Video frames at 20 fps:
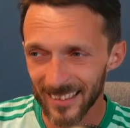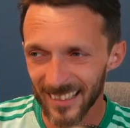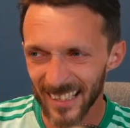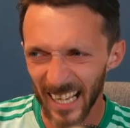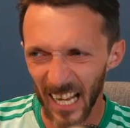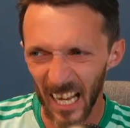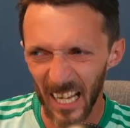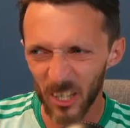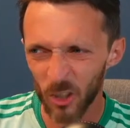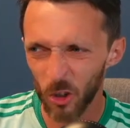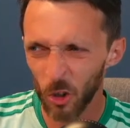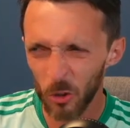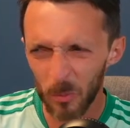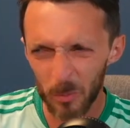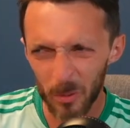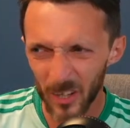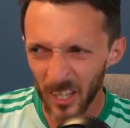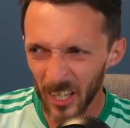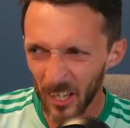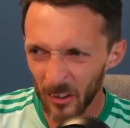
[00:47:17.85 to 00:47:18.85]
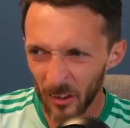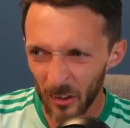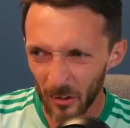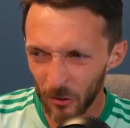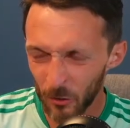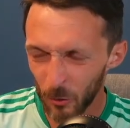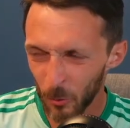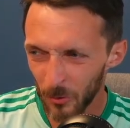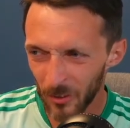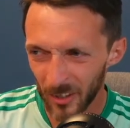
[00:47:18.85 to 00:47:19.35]
like a good player that they
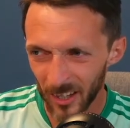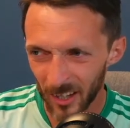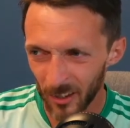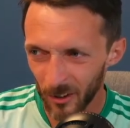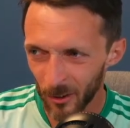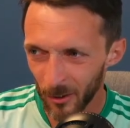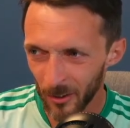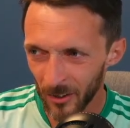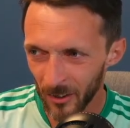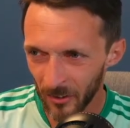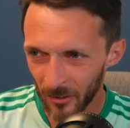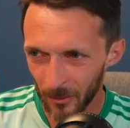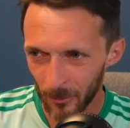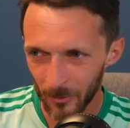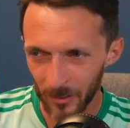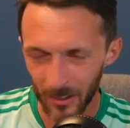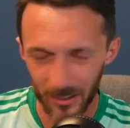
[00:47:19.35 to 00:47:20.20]
sold later on or something.